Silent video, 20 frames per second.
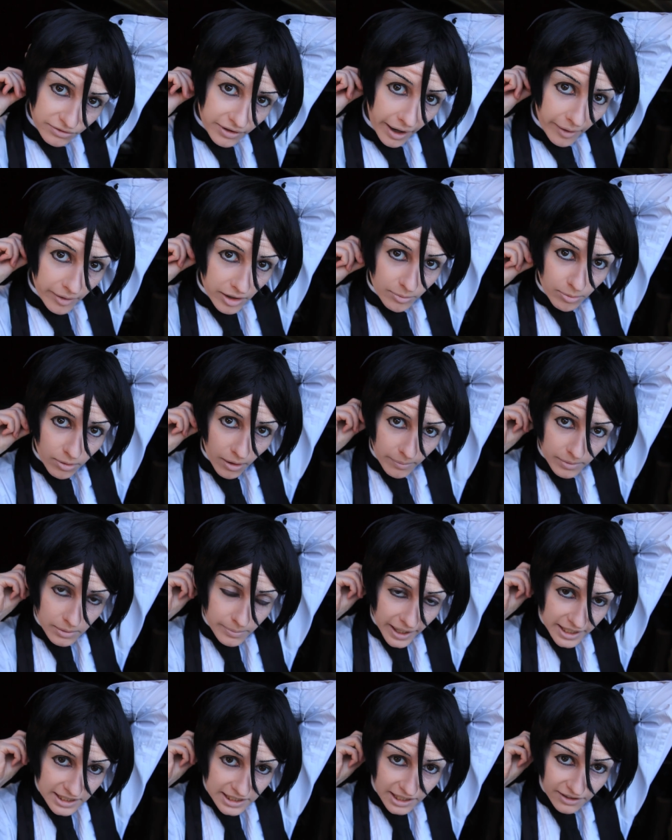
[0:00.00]
very
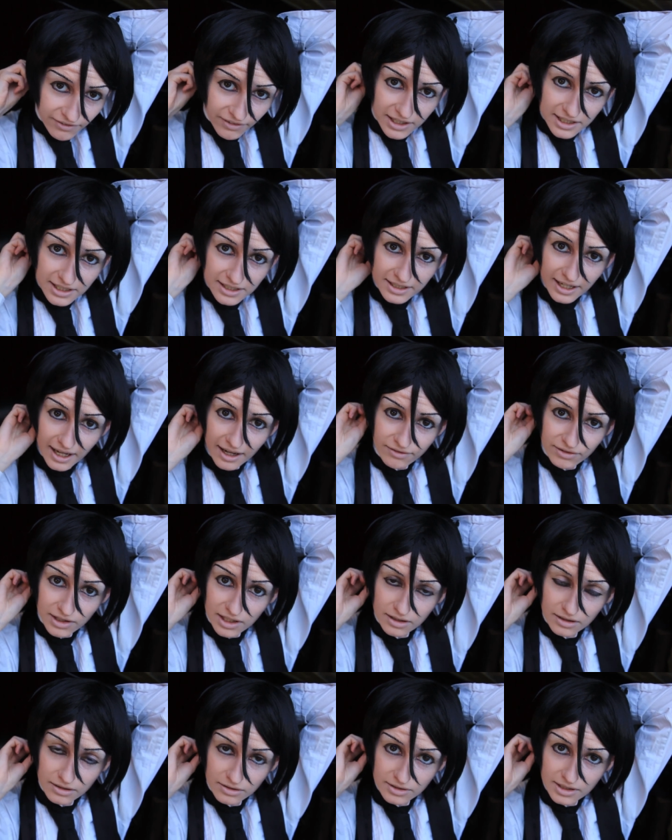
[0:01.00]
problematic if I didn't have
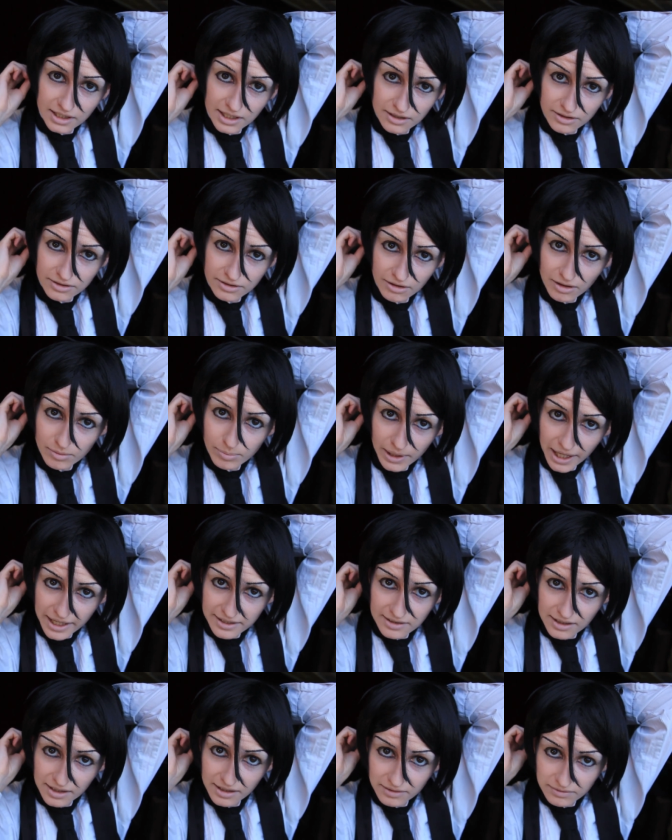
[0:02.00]
ears. Ears are a
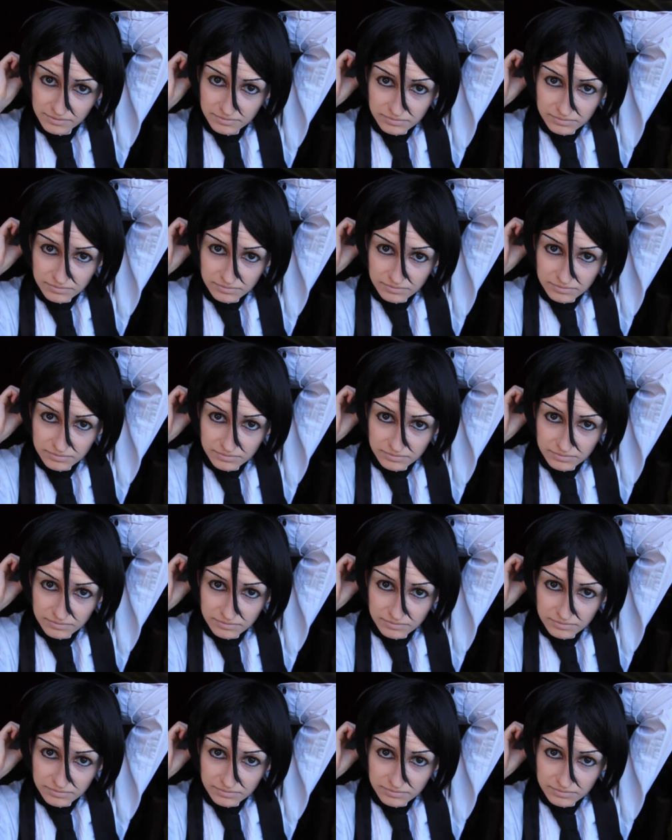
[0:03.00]
blessing.